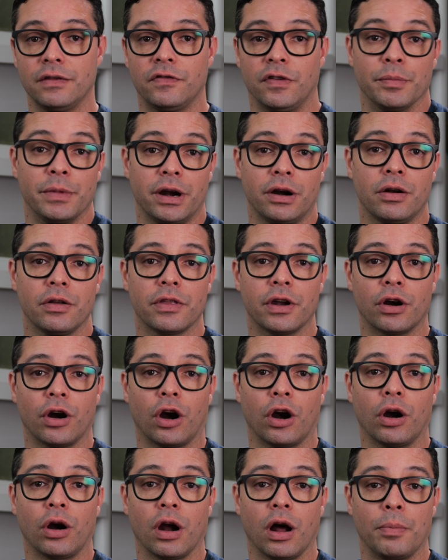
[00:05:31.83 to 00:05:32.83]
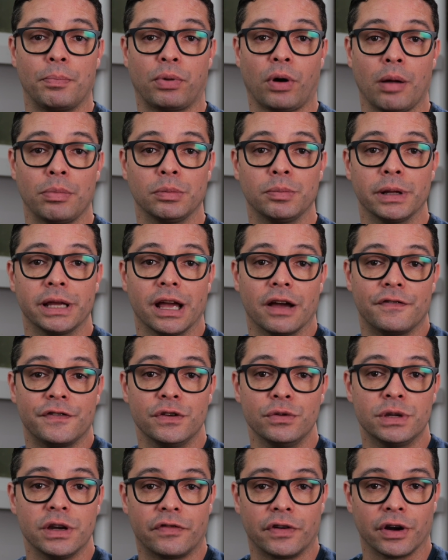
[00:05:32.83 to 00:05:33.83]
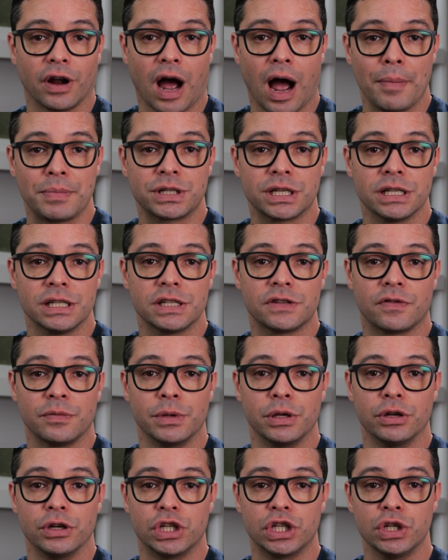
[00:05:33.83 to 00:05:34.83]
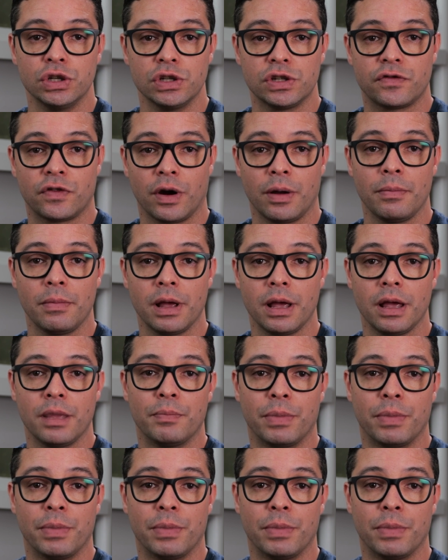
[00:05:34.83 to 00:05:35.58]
From there, there are a, probably a few different options for you to choose from,